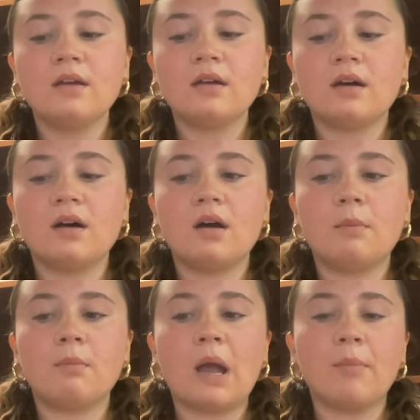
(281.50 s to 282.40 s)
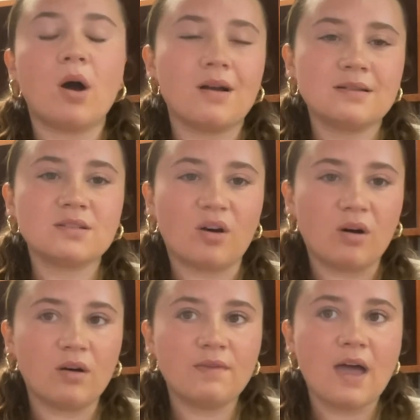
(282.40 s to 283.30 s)
My boss
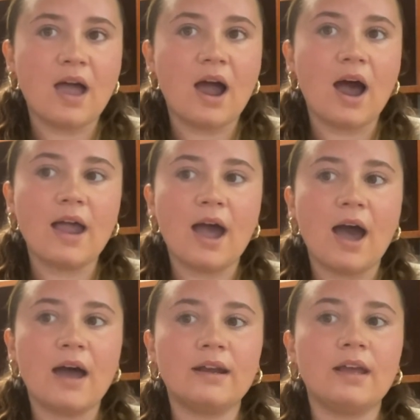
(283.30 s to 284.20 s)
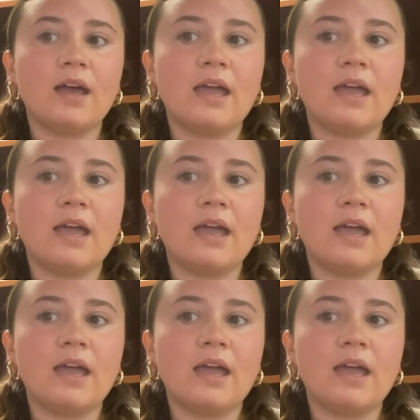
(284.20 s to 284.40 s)
saw that I had